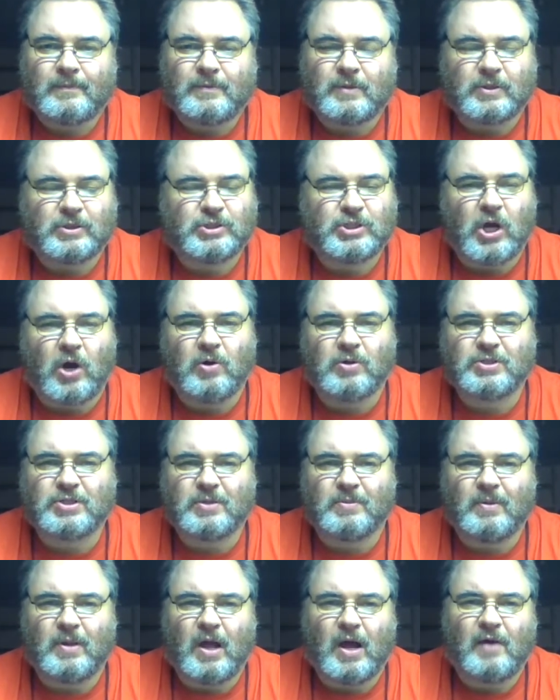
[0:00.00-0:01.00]
Show
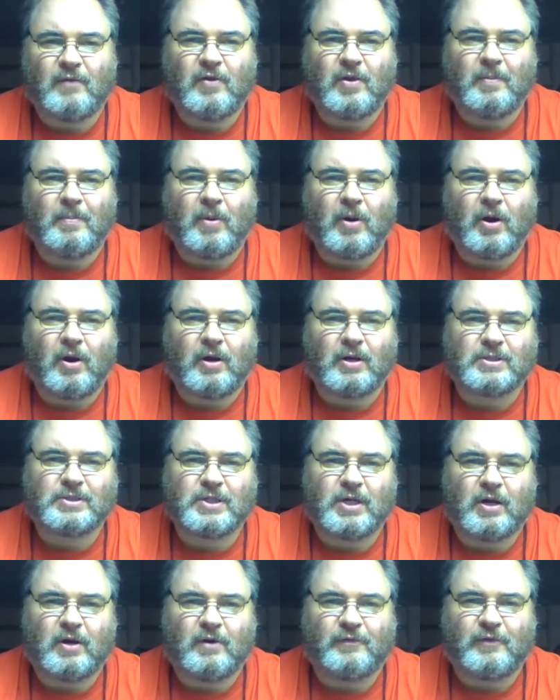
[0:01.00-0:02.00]
some love to the Bergs
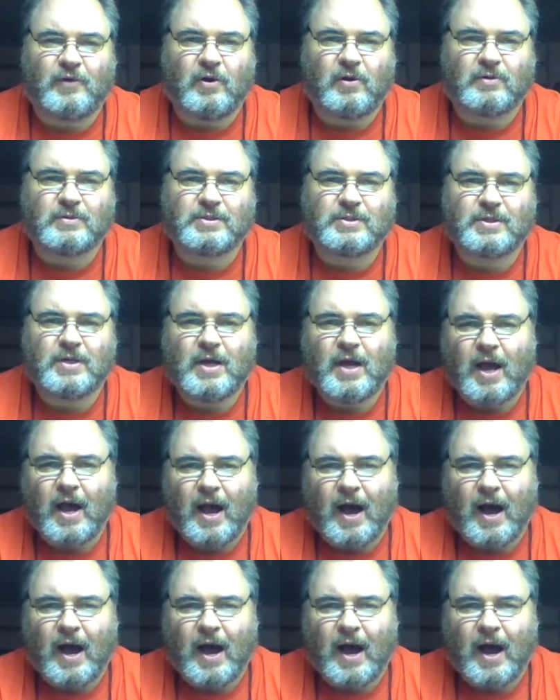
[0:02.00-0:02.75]
here, folks.